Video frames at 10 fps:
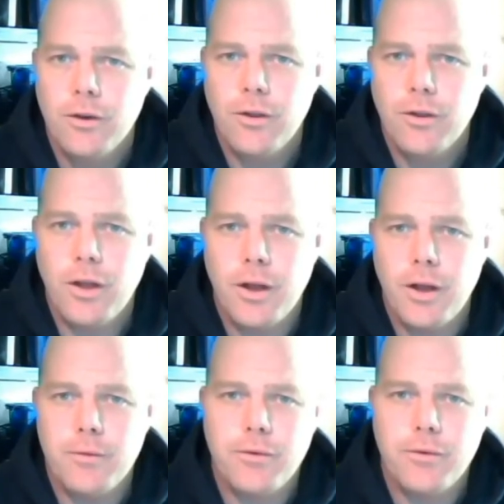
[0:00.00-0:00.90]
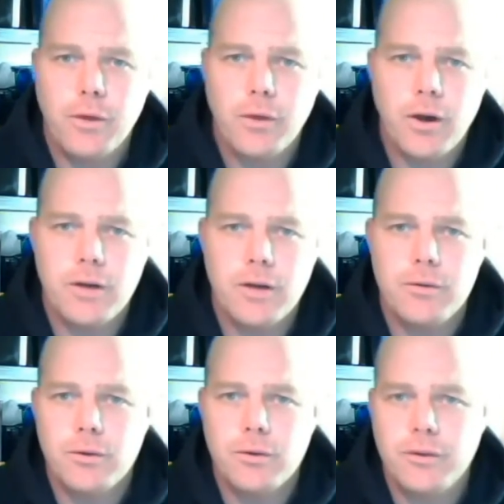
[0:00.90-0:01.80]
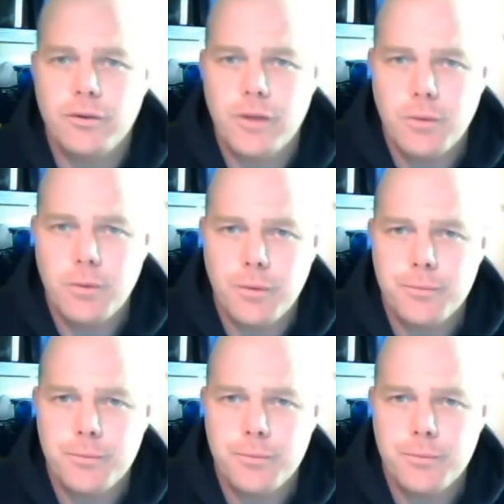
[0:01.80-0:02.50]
for the kind of resources that you want.